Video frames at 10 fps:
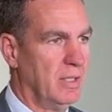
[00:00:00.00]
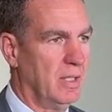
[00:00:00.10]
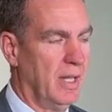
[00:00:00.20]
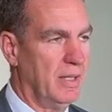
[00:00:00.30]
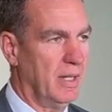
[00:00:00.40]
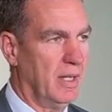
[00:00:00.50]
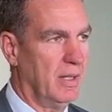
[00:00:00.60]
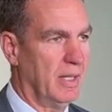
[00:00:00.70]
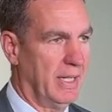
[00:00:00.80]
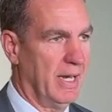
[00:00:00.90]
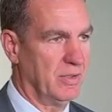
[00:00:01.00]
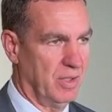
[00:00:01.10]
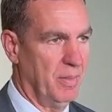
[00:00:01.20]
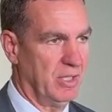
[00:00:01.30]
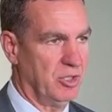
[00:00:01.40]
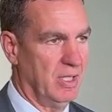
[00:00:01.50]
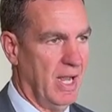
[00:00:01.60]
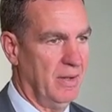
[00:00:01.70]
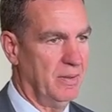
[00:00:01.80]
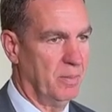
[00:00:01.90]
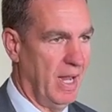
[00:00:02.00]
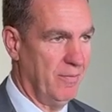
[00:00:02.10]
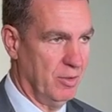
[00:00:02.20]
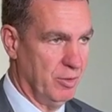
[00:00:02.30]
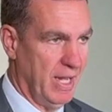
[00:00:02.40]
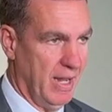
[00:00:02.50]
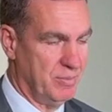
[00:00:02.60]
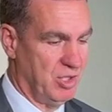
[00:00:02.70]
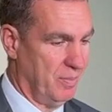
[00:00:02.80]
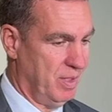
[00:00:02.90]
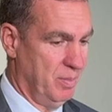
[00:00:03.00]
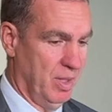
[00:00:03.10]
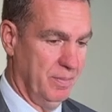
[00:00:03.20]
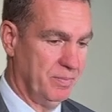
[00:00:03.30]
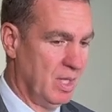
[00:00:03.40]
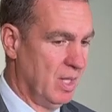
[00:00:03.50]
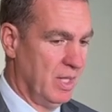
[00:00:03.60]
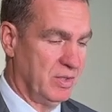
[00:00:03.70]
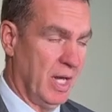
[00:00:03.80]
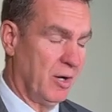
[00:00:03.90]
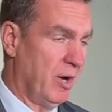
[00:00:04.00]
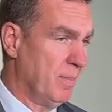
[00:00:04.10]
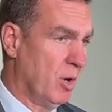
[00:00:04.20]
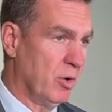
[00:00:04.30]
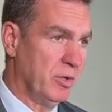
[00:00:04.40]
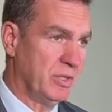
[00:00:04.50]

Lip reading: And again, as I mentioned, not having to rehab something, but he's got a great motor.